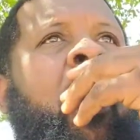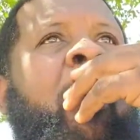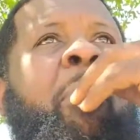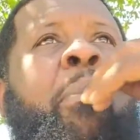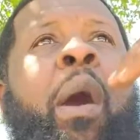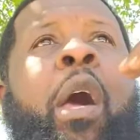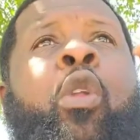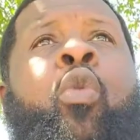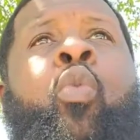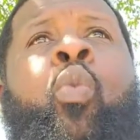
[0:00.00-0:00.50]

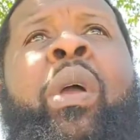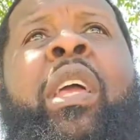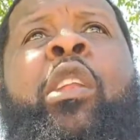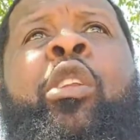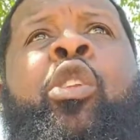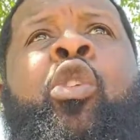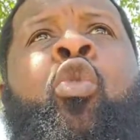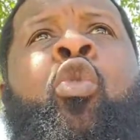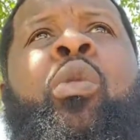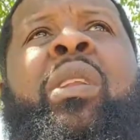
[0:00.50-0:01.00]
But we
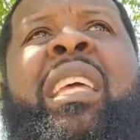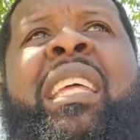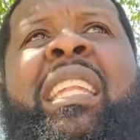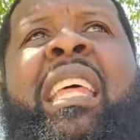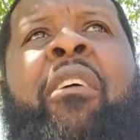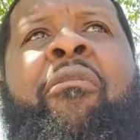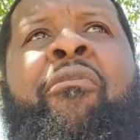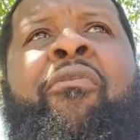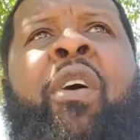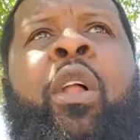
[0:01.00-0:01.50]
do need
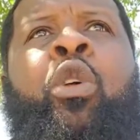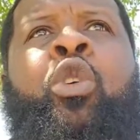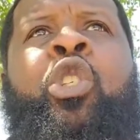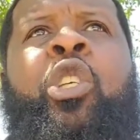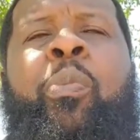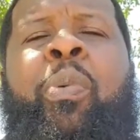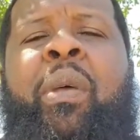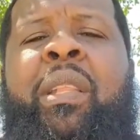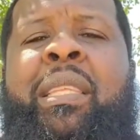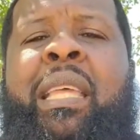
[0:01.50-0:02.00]
that
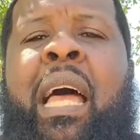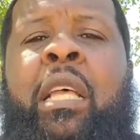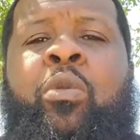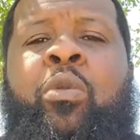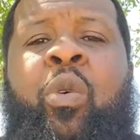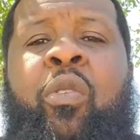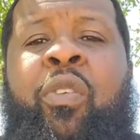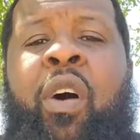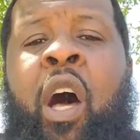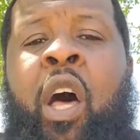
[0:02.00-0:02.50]
fellowship at times
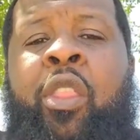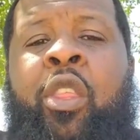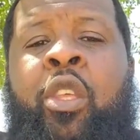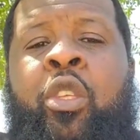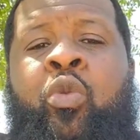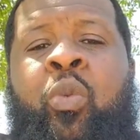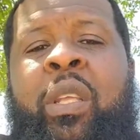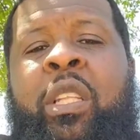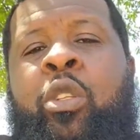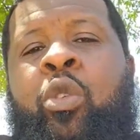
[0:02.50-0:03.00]
with
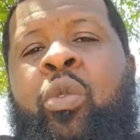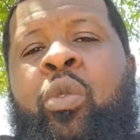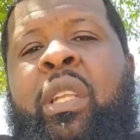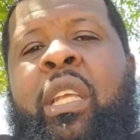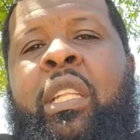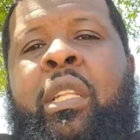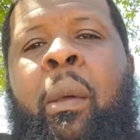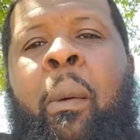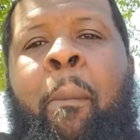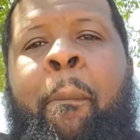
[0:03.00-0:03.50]
others. We do
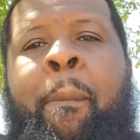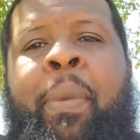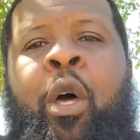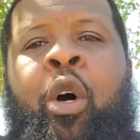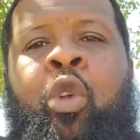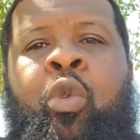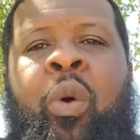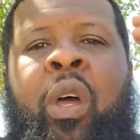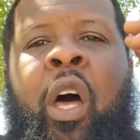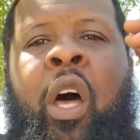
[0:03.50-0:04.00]
need to
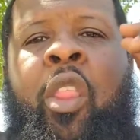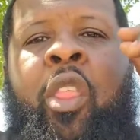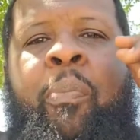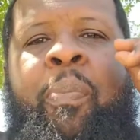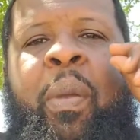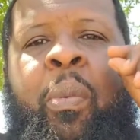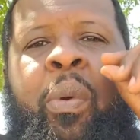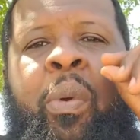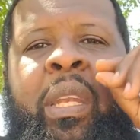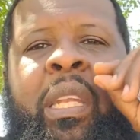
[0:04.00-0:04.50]
build with other
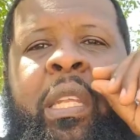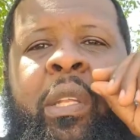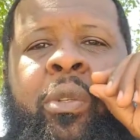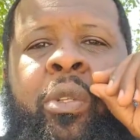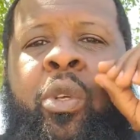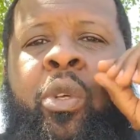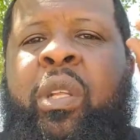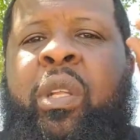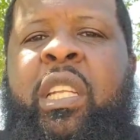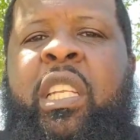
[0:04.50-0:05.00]
people. We
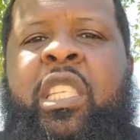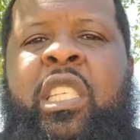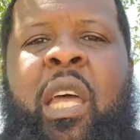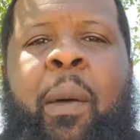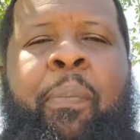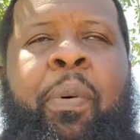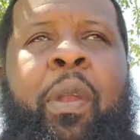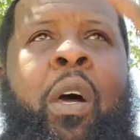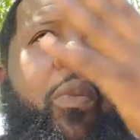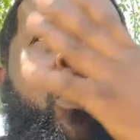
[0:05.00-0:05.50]
do need to
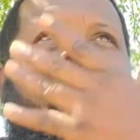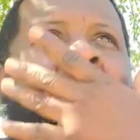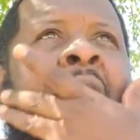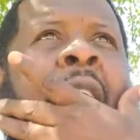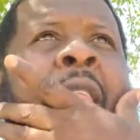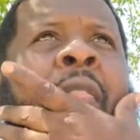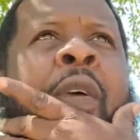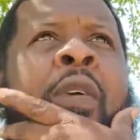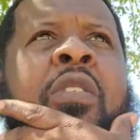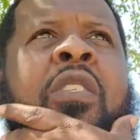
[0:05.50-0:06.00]
chop it up with
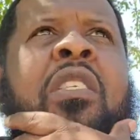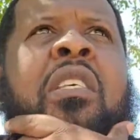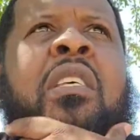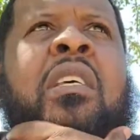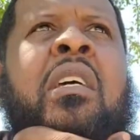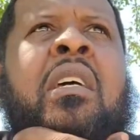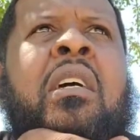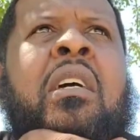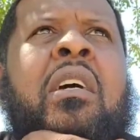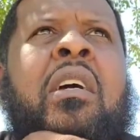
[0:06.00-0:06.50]
others.
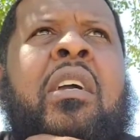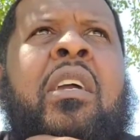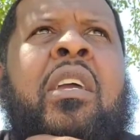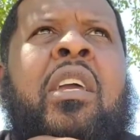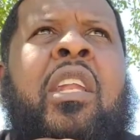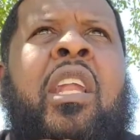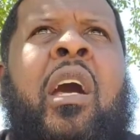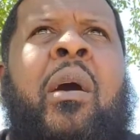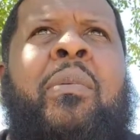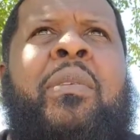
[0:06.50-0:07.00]

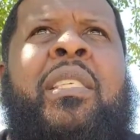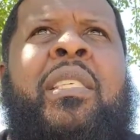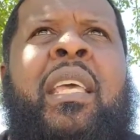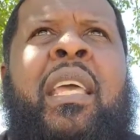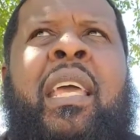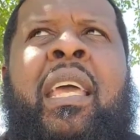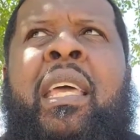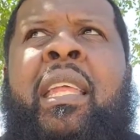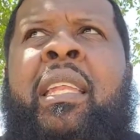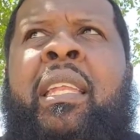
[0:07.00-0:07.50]
You know what I'm
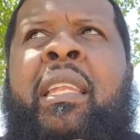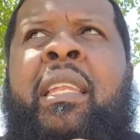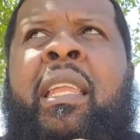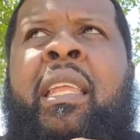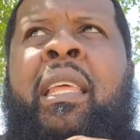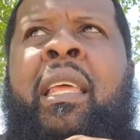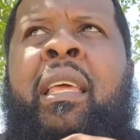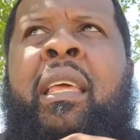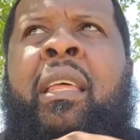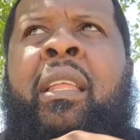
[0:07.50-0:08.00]
saying?
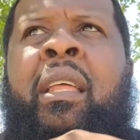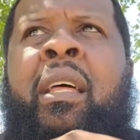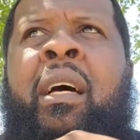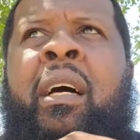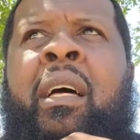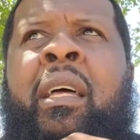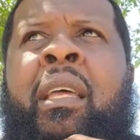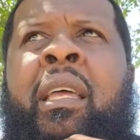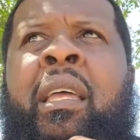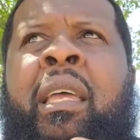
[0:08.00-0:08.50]

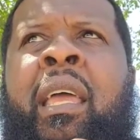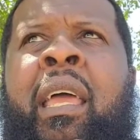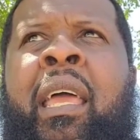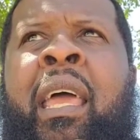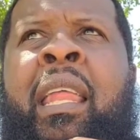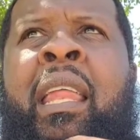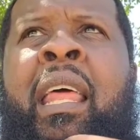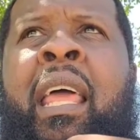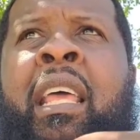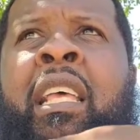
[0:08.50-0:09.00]

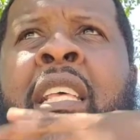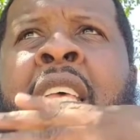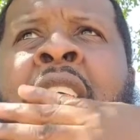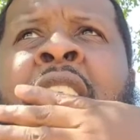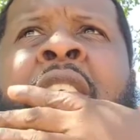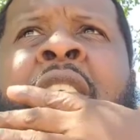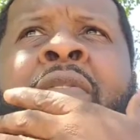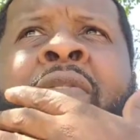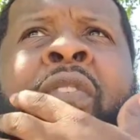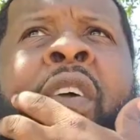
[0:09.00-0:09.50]

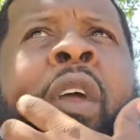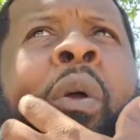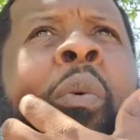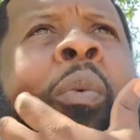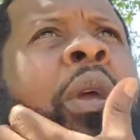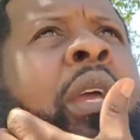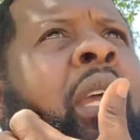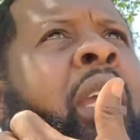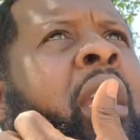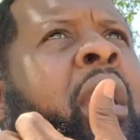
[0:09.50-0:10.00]
It's
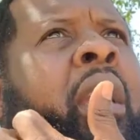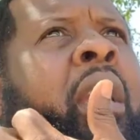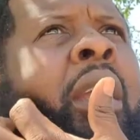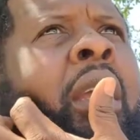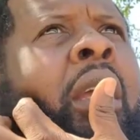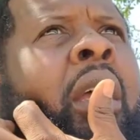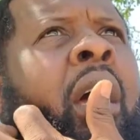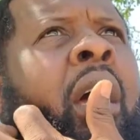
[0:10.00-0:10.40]
very